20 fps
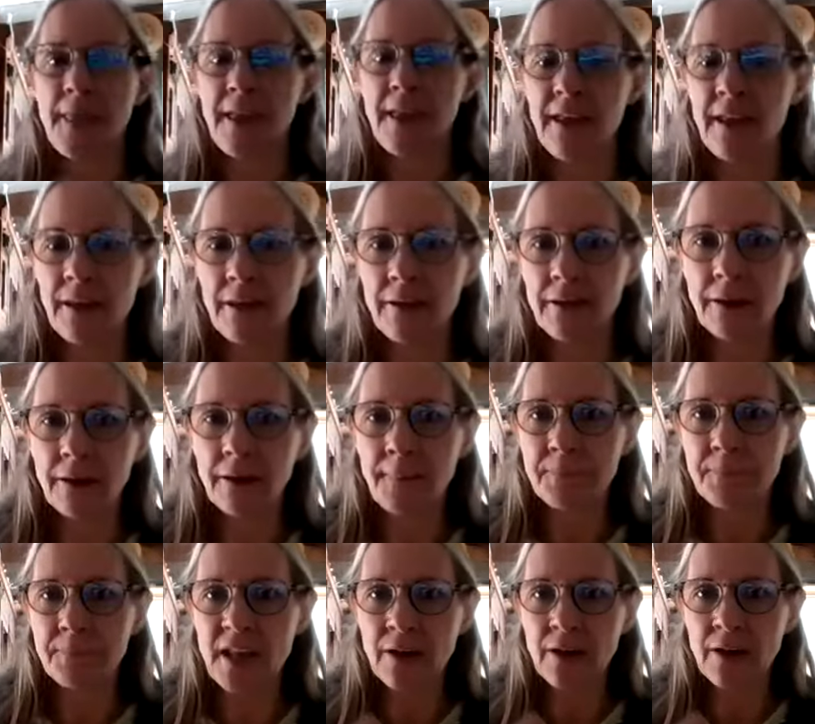and
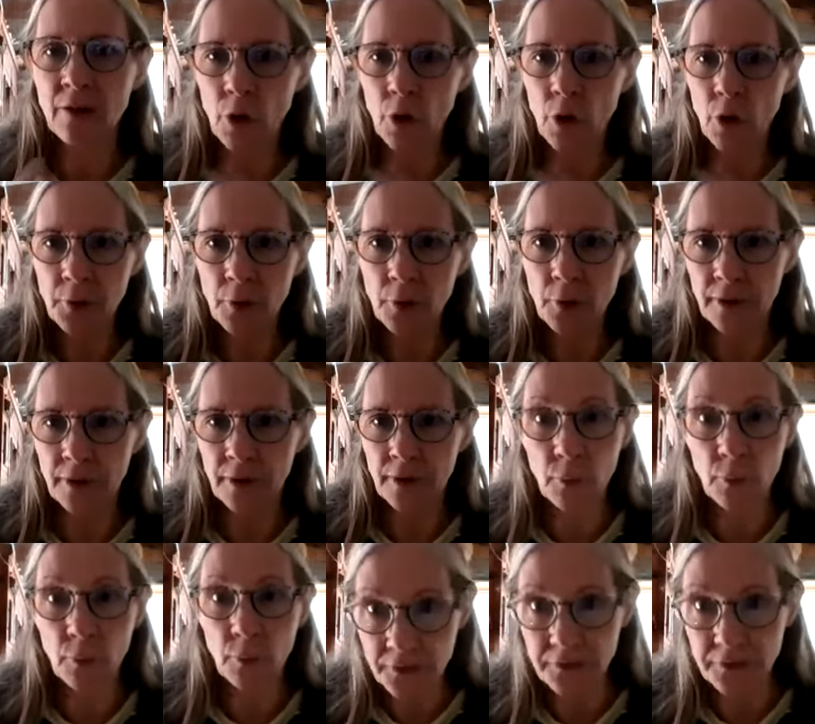also where
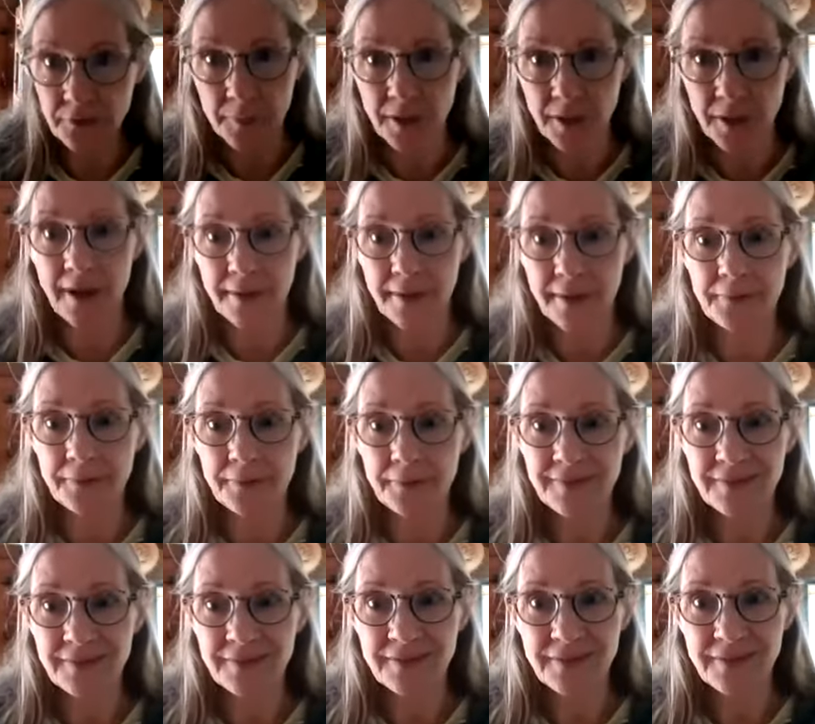our wisdom lies.